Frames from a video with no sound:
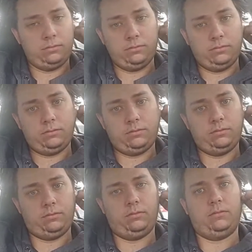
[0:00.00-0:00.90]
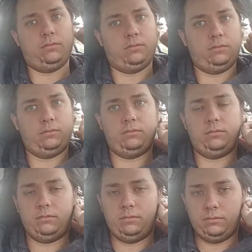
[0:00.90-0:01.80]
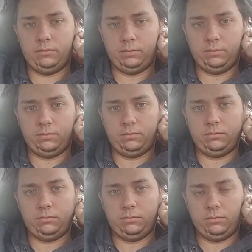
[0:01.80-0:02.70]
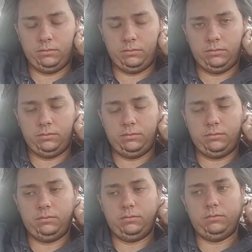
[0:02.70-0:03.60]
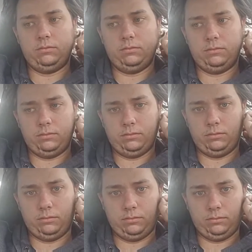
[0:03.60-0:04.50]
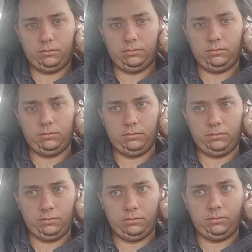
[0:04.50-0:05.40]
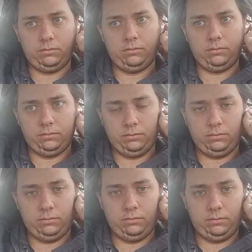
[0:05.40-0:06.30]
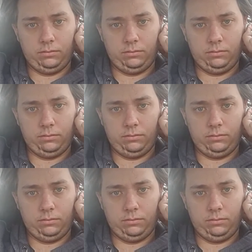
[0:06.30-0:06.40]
This person isn't speaking.